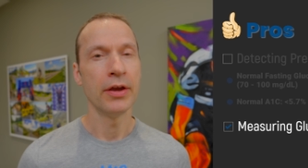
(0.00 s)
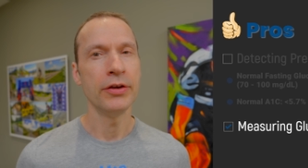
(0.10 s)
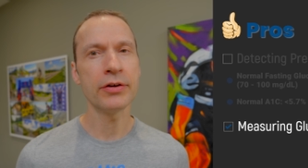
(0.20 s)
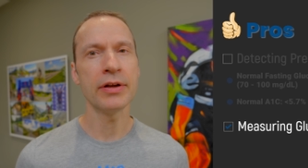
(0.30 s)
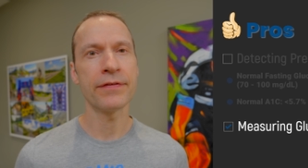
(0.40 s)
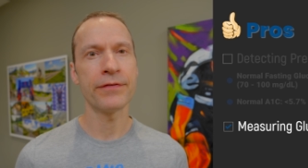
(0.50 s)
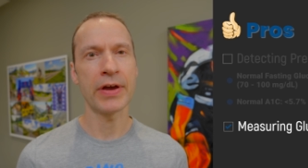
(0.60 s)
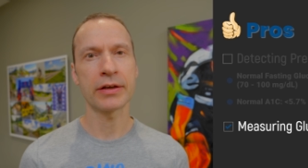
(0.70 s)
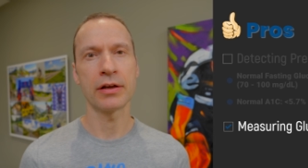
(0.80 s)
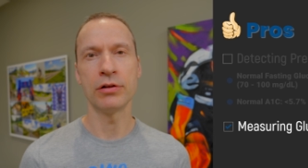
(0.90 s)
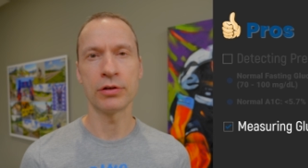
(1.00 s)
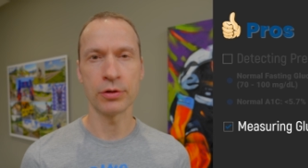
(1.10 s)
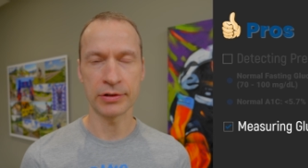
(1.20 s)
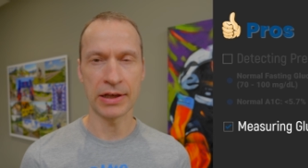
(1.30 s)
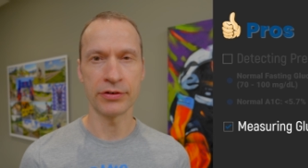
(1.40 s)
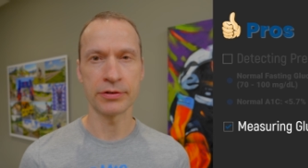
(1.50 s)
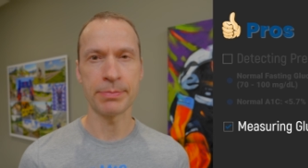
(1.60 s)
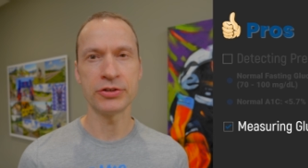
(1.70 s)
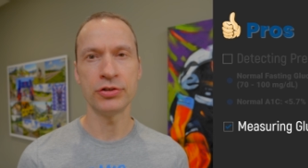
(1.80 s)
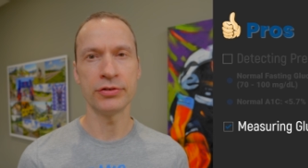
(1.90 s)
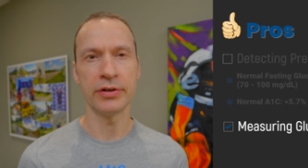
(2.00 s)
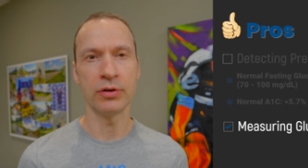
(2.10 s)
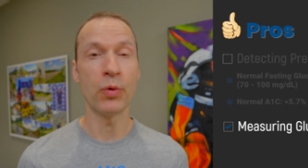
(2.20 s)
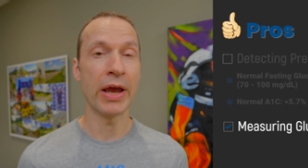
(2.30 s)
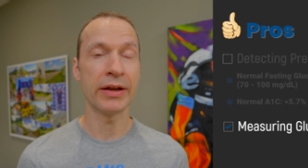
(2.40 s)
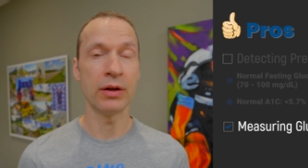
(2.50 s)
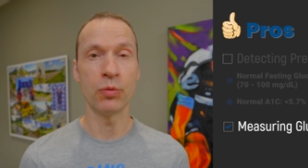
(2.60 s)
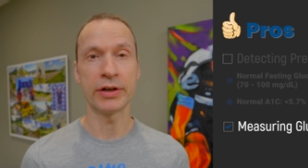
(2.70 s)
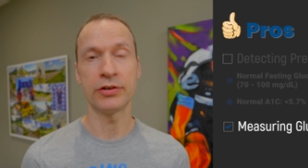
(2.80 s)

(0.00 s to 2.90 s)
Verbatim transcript: You can affect glucose levels by choosing when and what